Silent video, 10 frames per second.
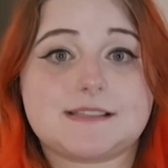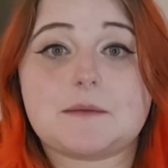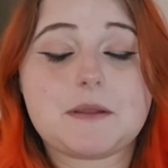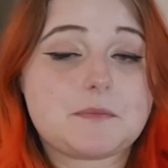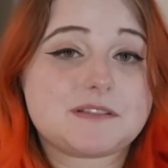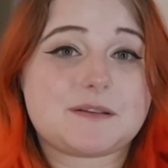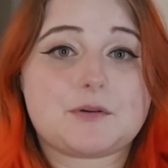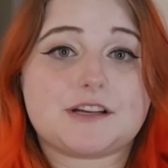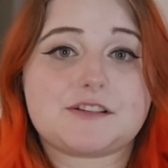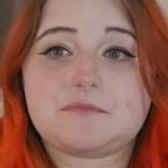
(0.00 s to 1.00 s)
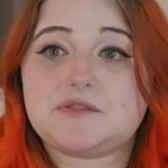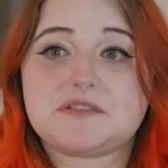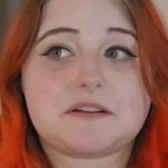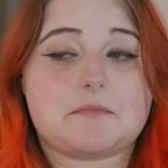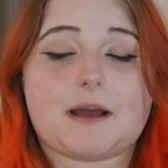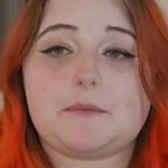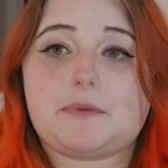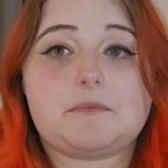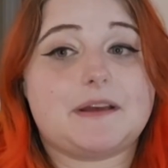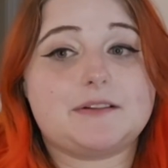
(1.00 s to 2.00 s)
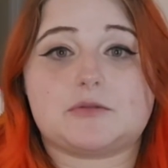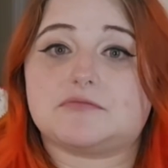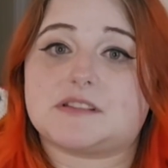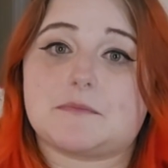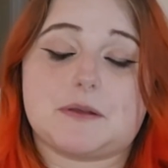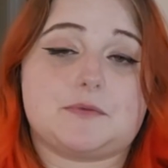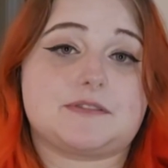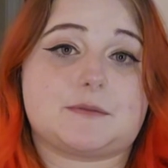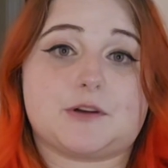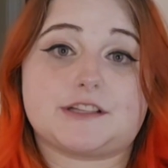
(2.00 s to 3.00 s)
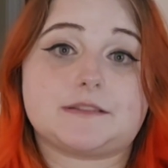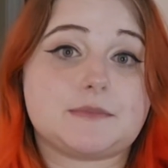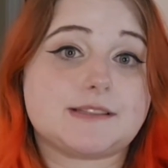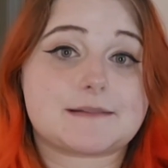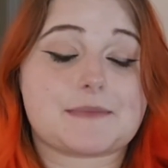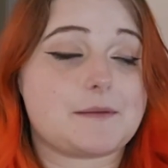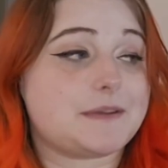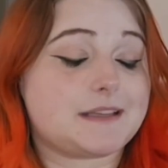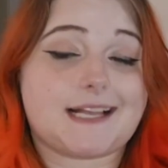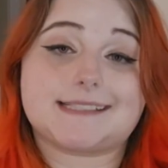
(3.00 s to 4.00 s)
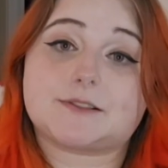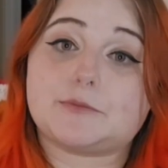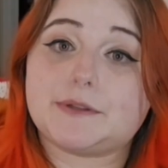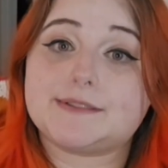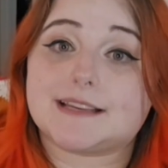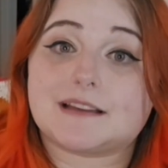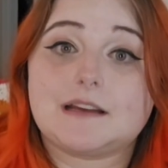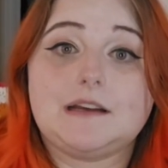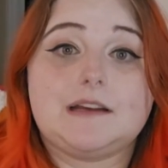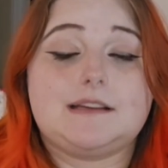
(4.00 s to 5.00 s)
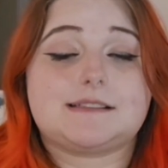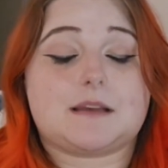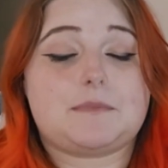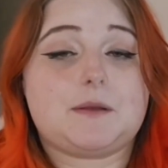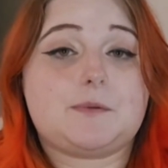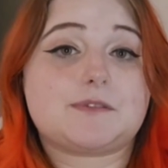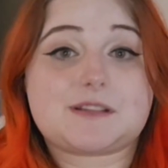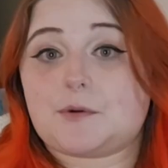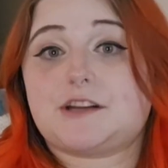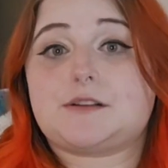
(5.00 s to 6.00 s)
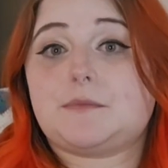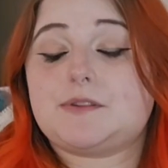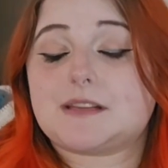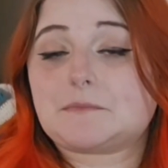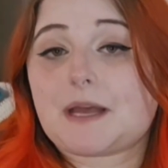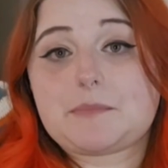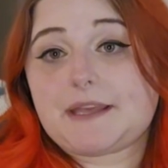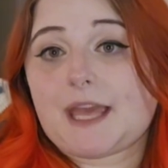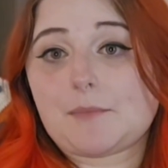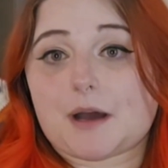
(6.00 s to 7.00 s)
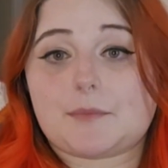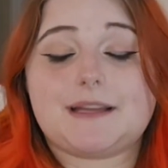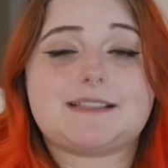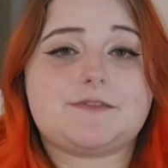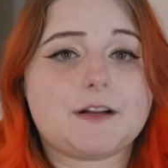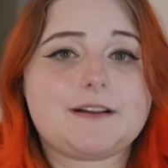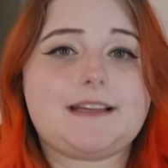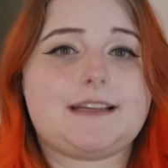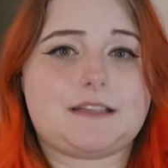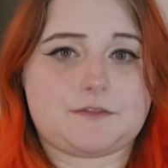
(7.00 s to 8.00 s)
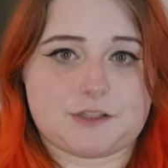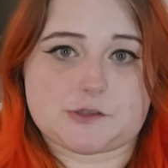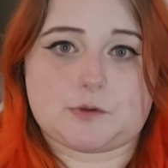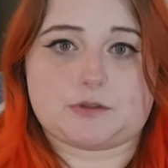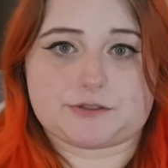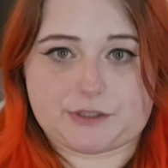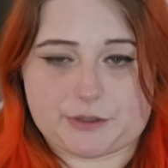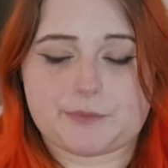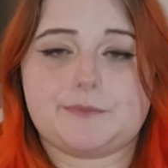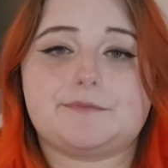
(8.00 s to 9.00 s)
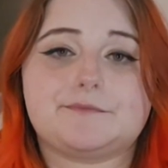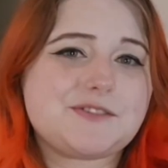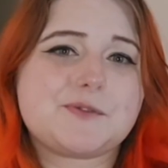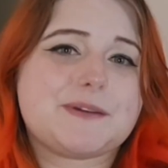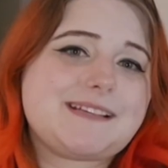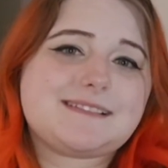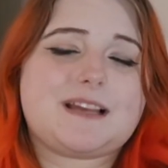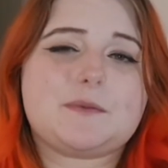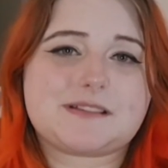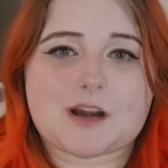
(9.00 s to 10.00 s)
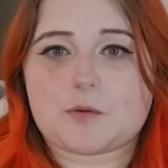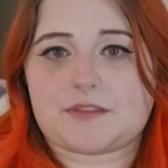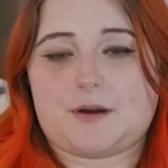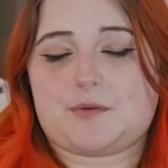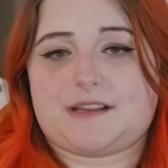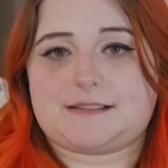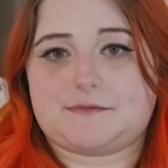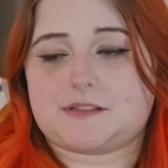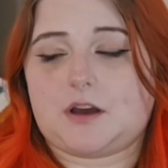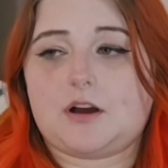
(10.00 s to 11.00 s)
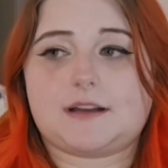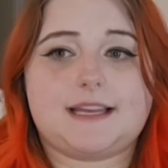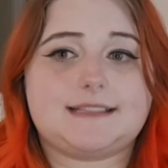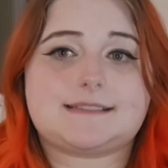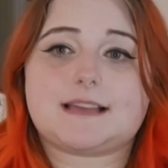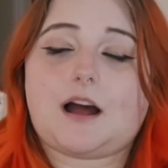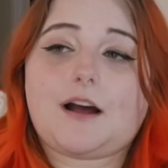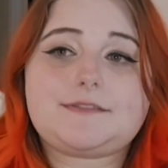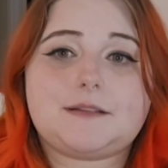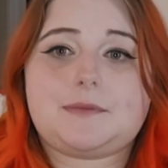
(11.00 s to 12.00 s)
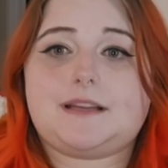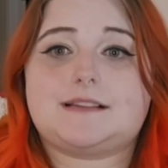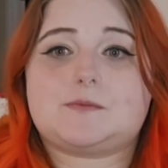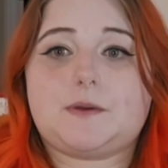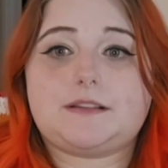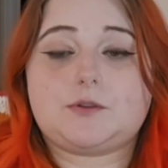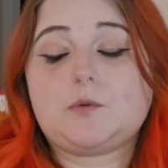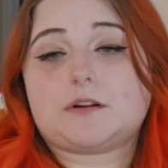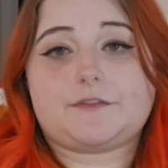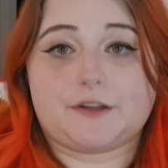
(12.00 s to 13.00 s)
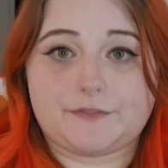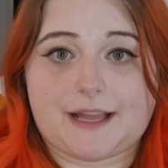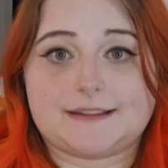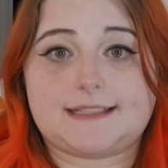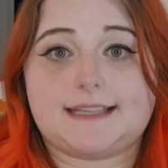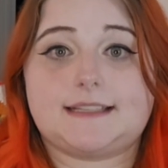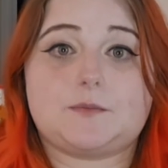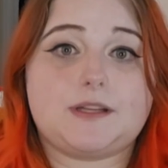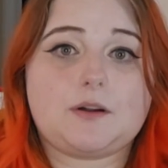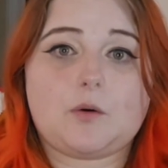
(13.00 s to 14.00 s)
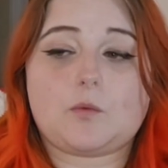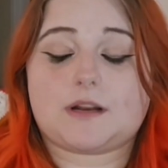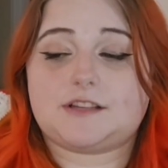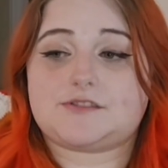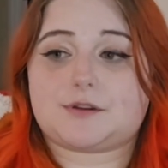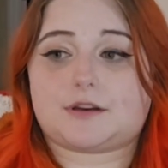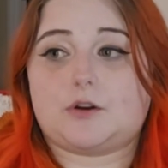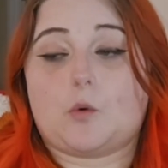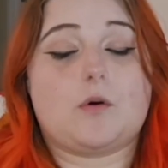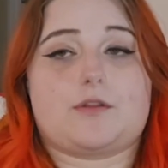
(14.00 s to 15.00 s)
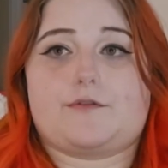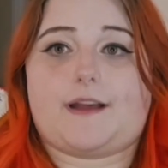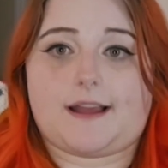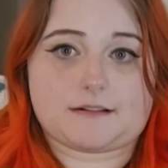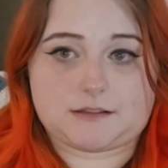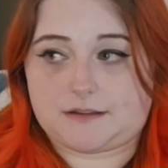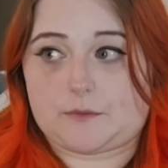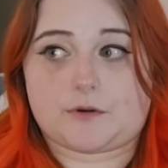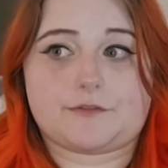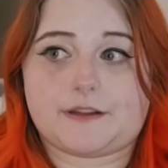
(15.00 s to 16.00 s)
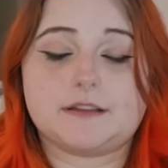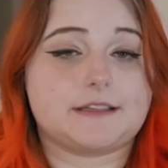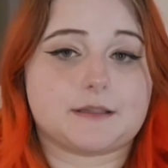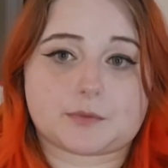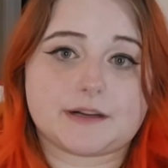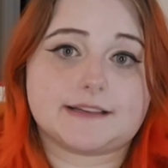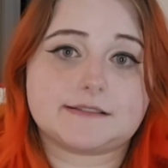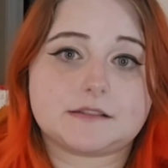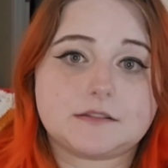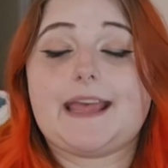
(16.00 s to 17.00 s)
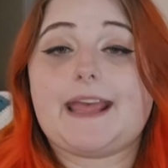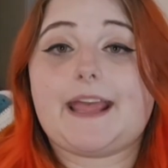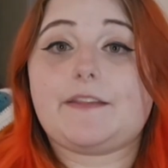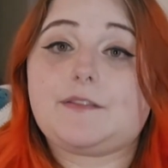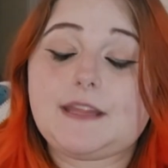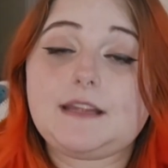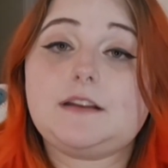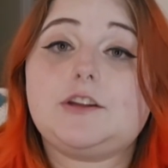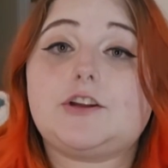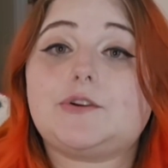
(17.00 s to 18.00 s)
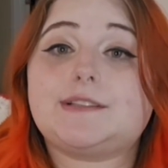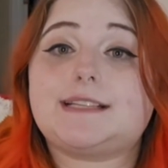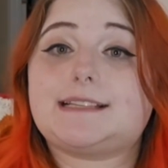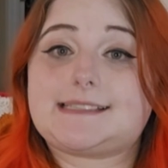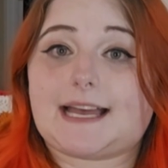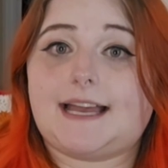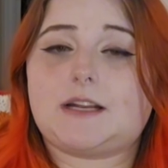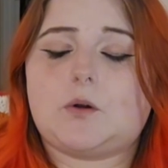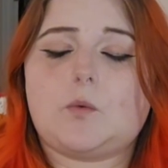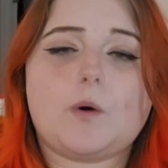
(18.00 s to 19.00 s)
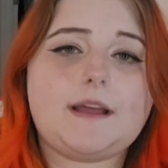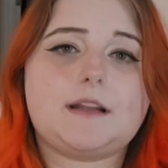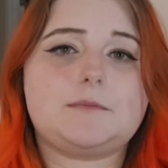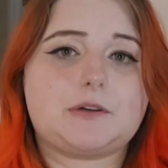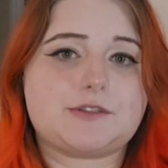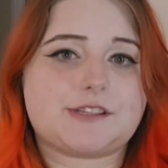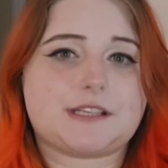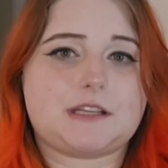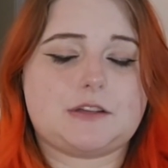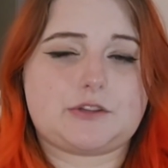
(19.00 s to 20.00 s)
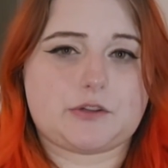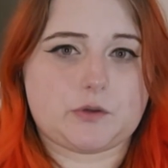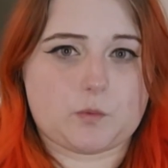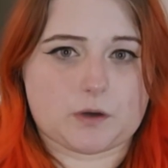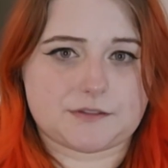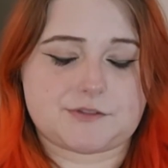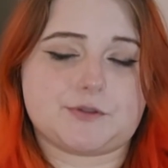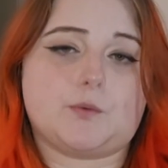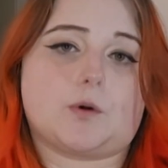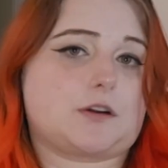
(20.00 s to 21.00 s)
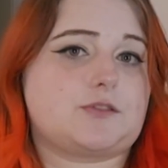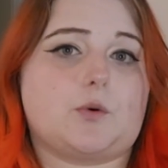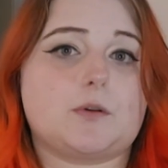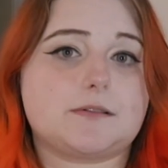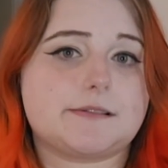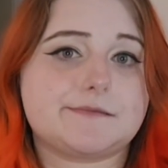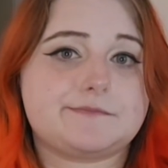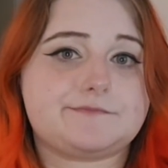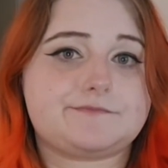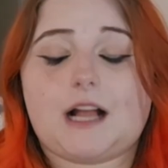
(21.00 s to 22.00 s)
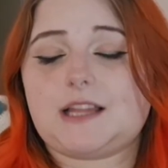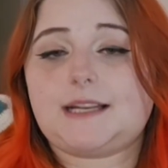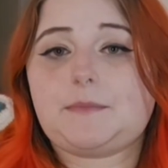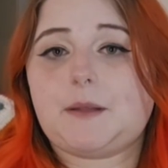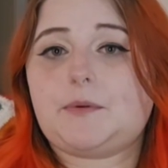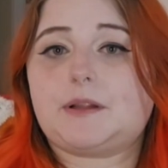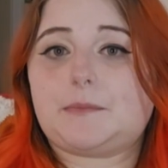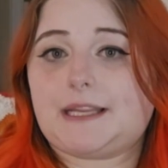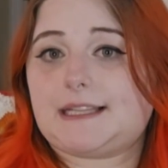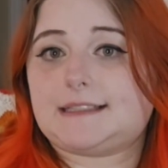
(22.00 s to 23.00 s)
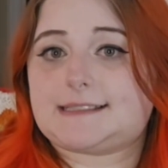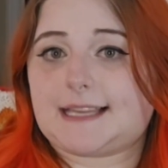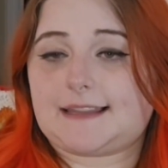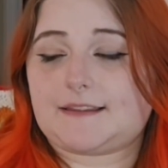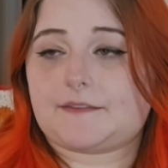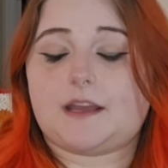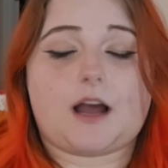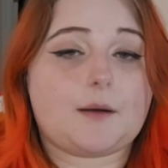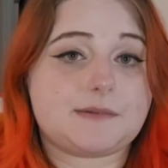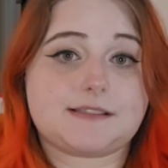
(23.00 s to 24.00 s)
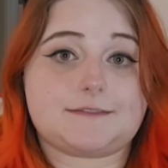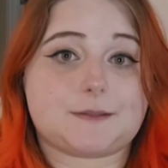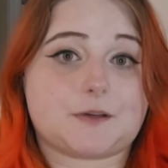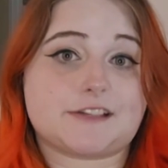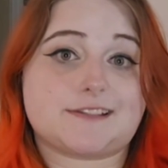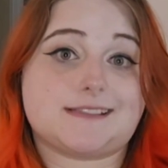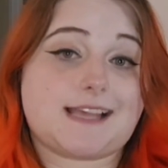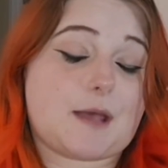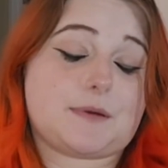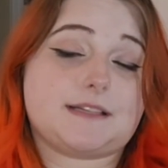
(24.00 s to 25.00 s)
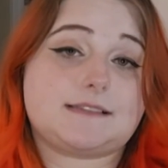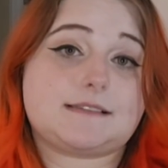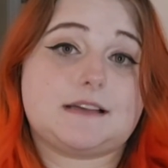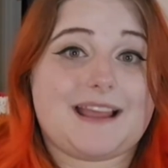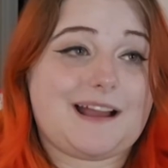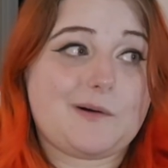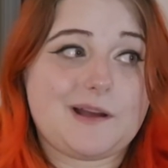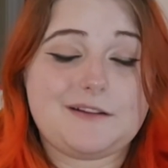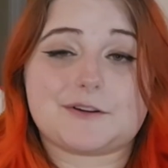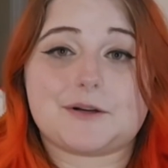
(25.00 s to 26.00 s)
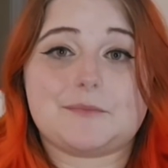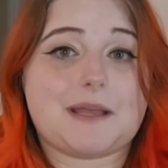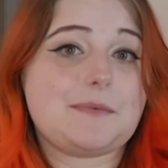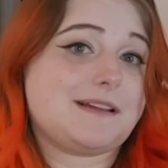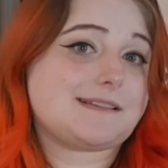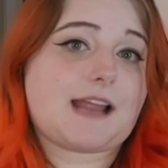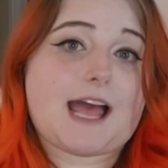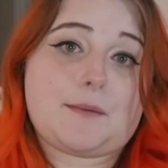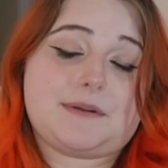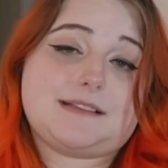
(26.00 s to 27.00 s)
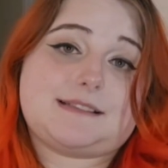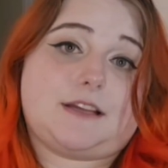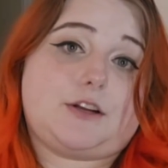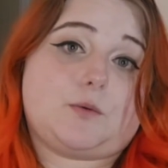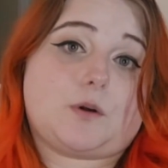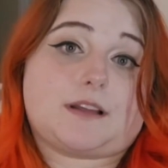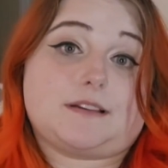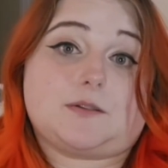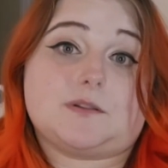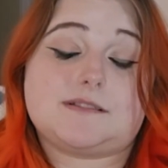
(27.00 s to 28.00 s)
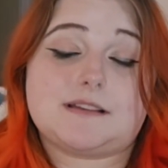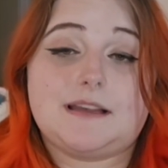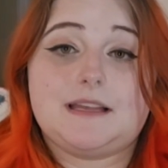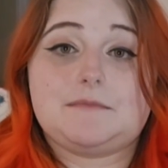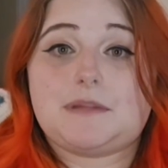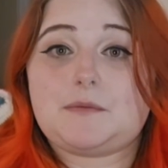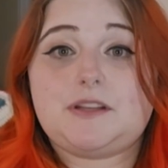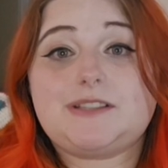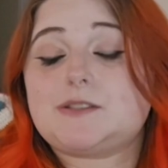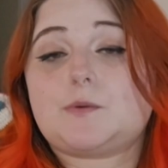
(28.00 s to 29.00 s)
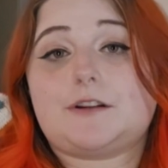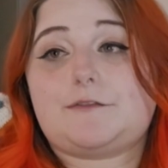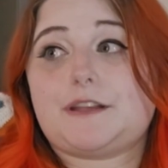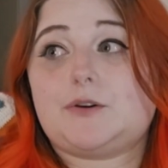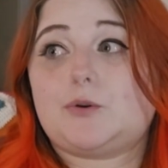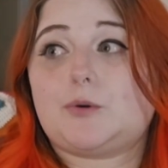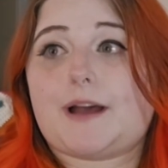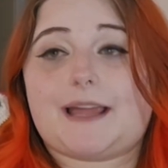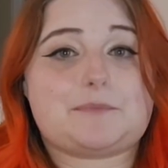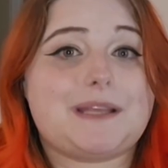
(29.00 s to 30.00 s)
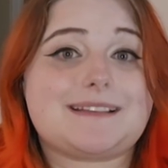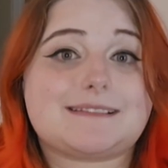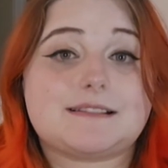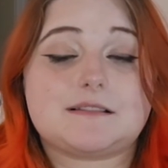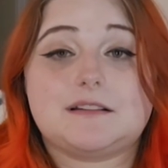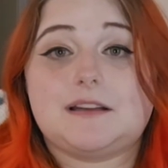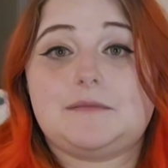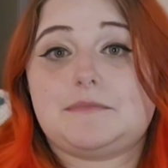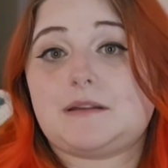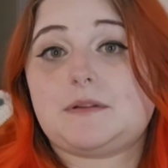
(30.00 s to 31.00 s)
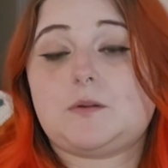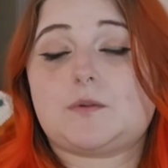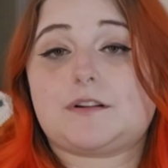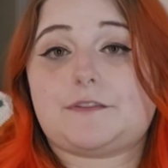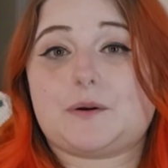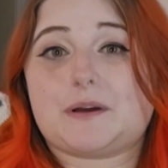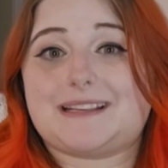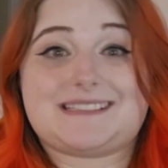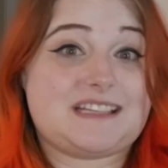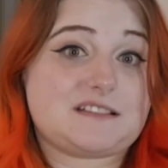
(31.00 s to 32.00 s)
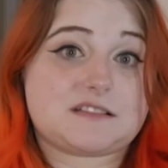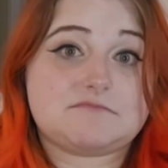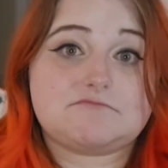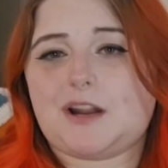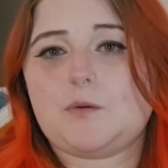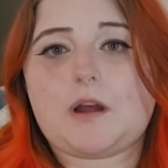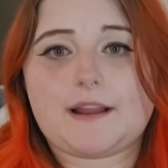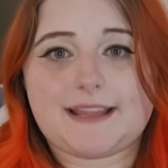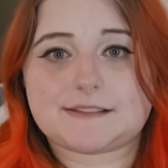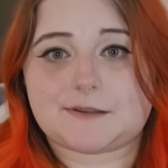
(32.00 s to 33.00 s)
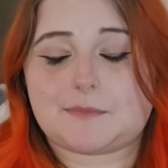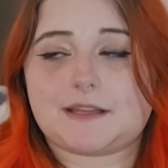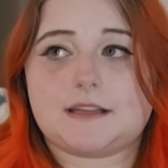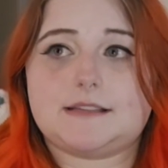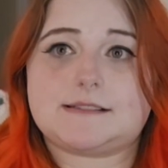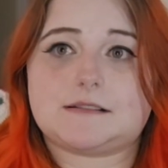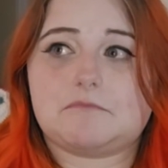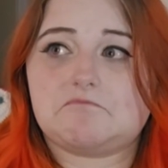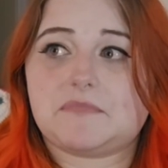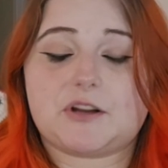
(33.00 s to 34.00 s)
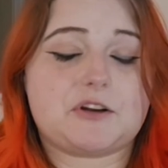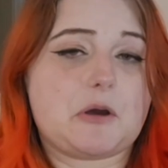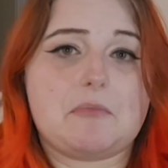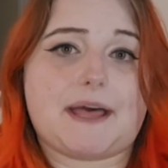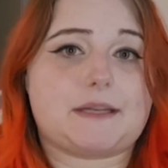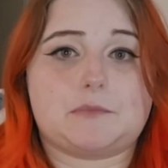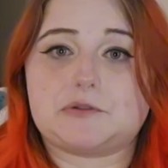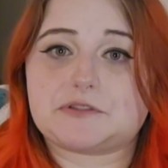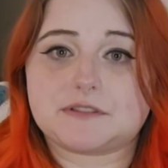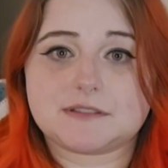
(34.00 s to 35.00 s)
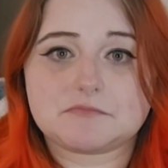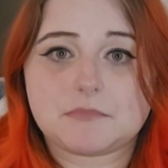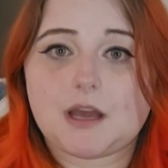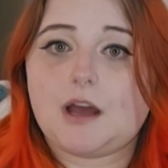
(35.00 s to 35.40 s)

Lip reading: Some people's depression music might be metal. Some people's depression music might be classical music. Some people's depression music might be K-pop. It's very individual to you. There's a reason that we start with a depressive song. It's often because we do want to feel validated. We don't want to just ignore the fact that we're feeling depressed. And then you're going to decide what emotion do you want to work towards. A lot of people immediately say the opposite of depression is happiness. However, maybe it's not happiness that you're working towards. Maybe you just want to feel at peace. Maybe you want to feel content. Not a wrong answer because there are no bad emotions.